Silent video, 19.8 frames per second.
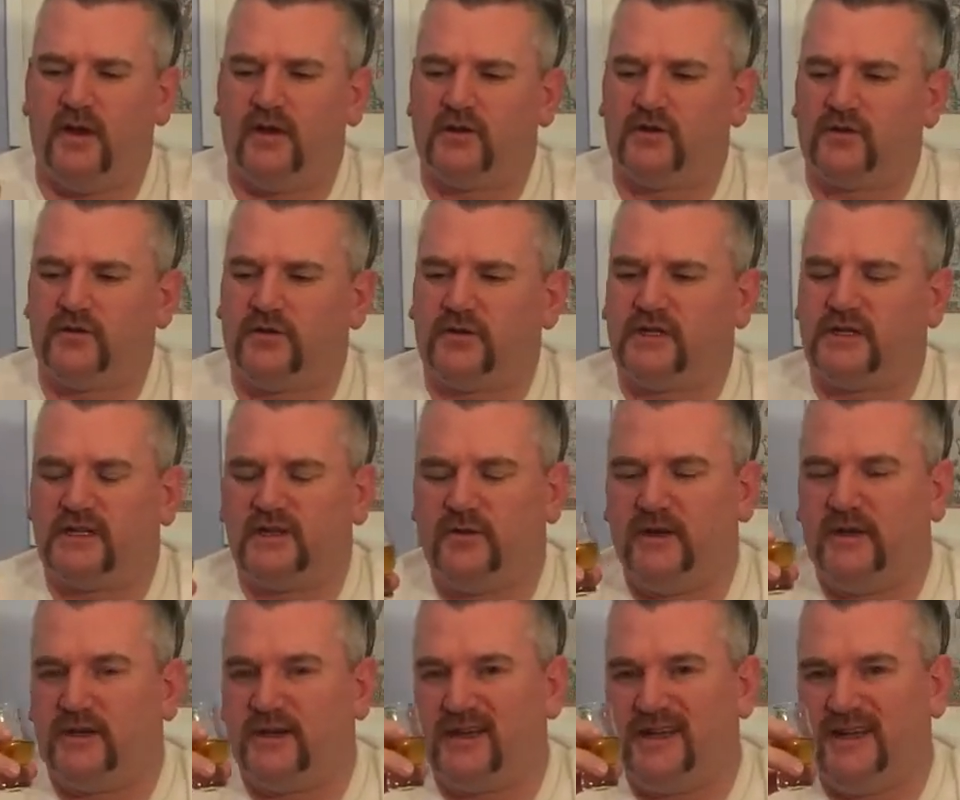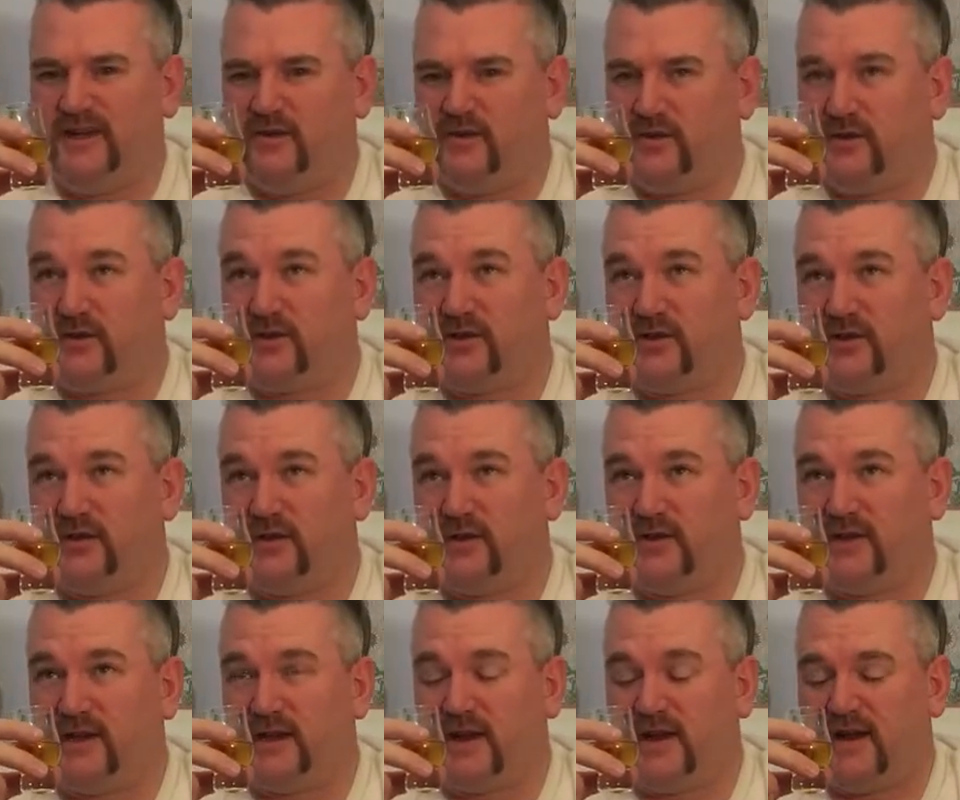So seaweed, aeons,
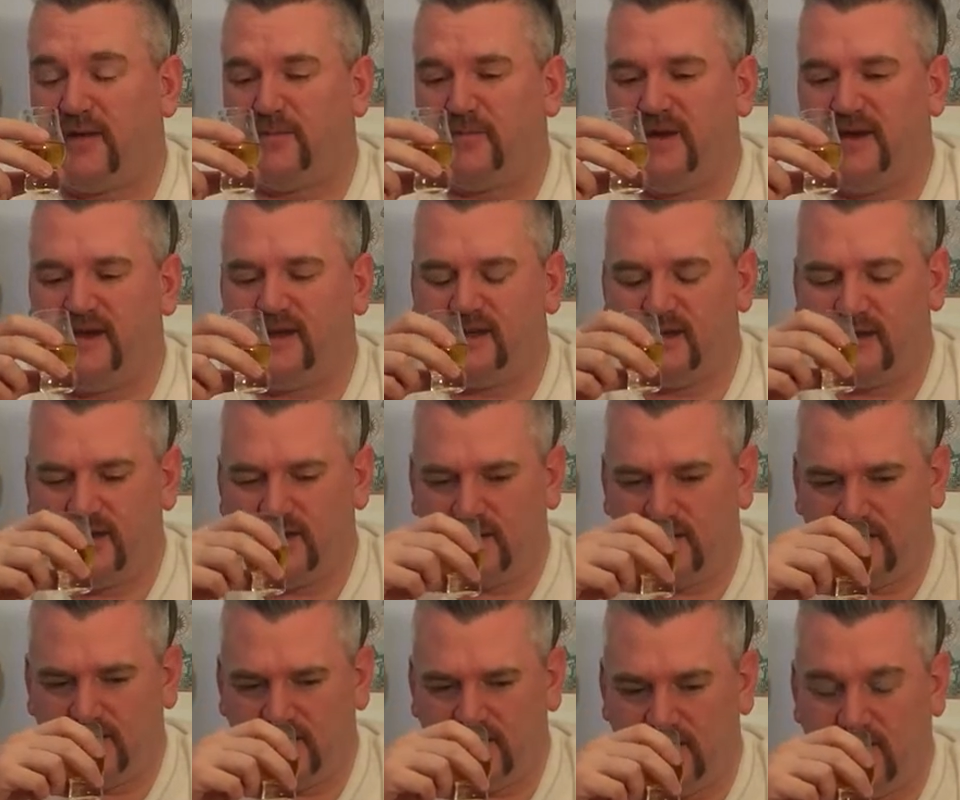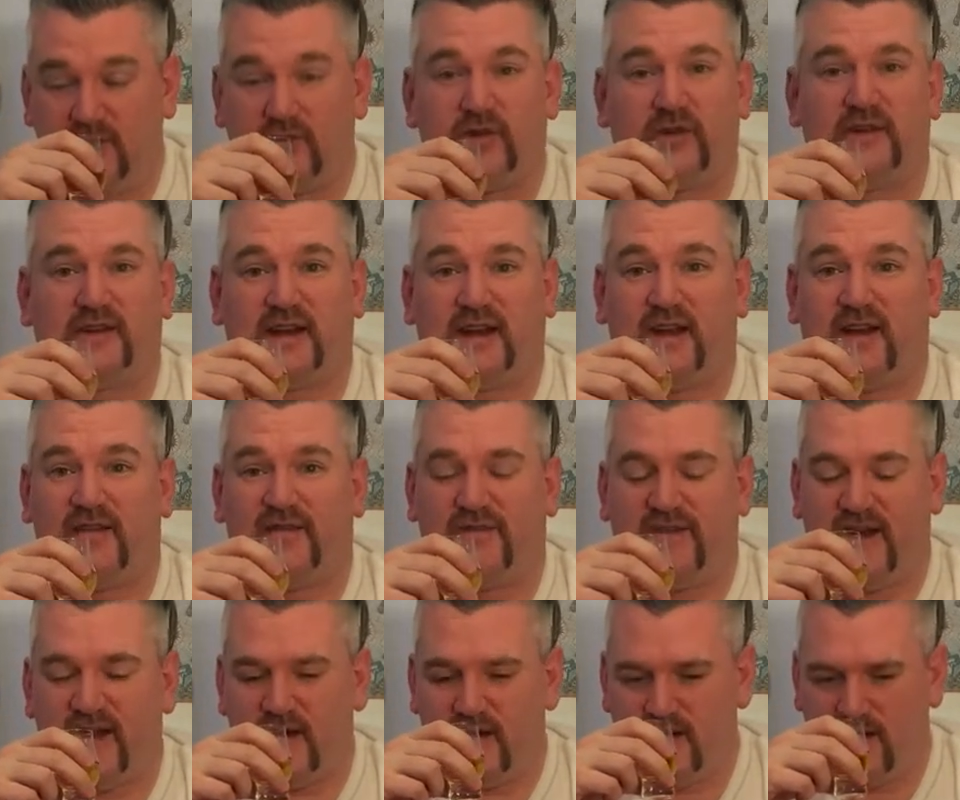digging in peat, sort of digging in
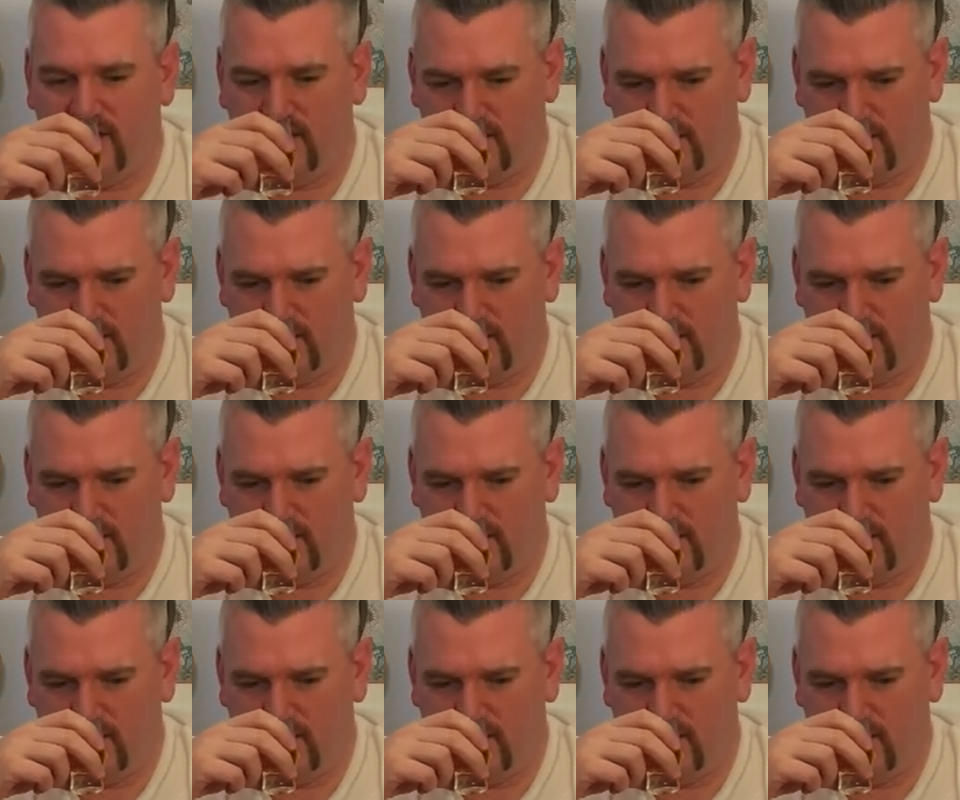fire.